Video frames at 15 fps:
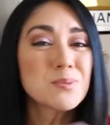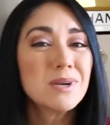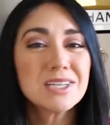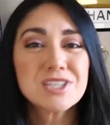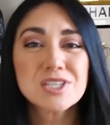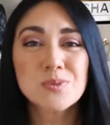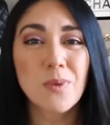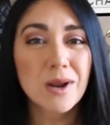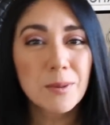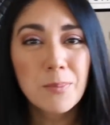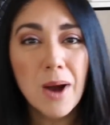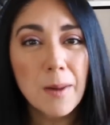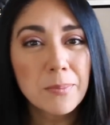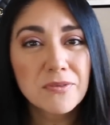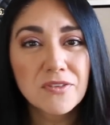when I just want a
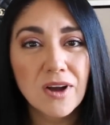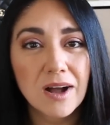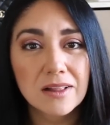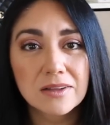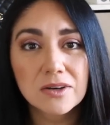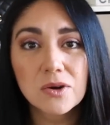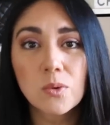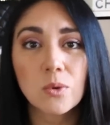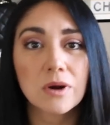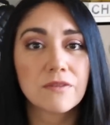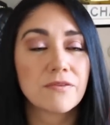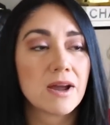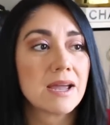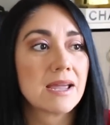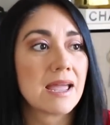pop of color or
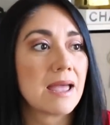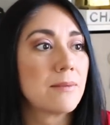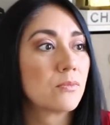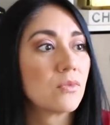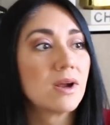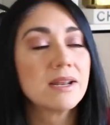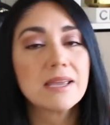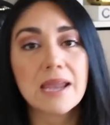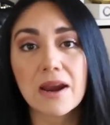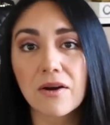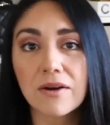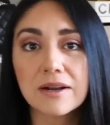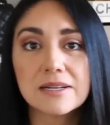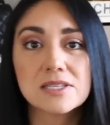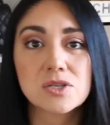if I am running
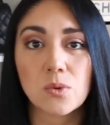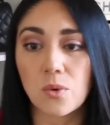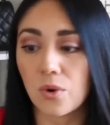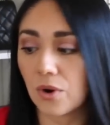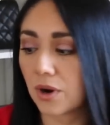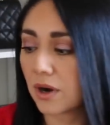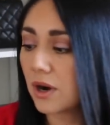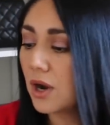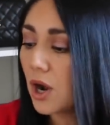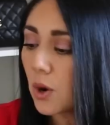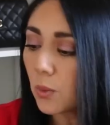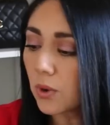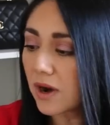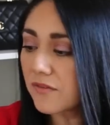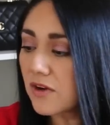errands or
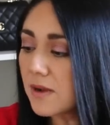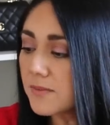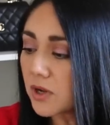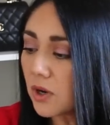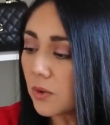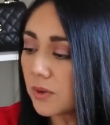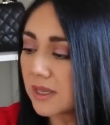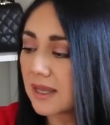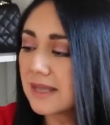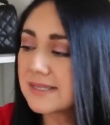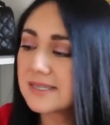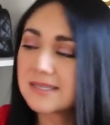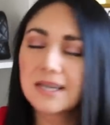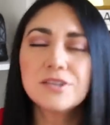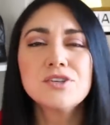wherever I'm going,
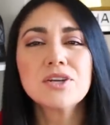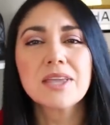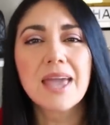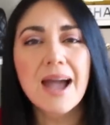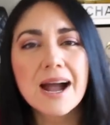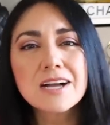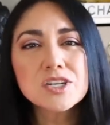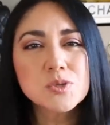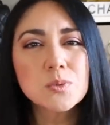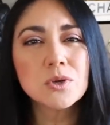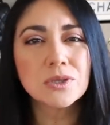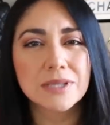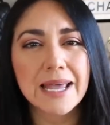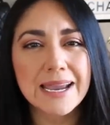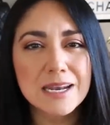it's such a
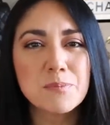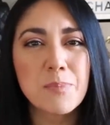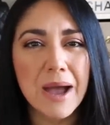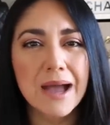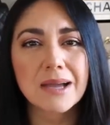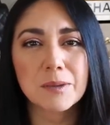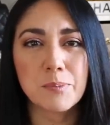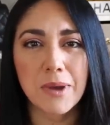casual laid back